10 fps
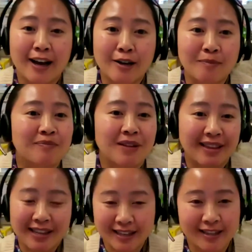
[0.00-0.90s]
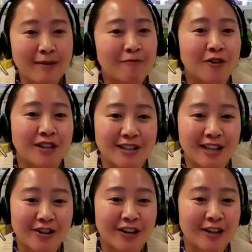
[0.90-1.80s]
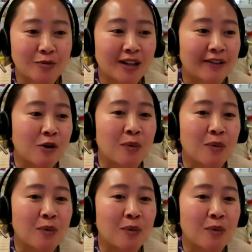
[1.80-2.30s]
And that's the same for this session as well.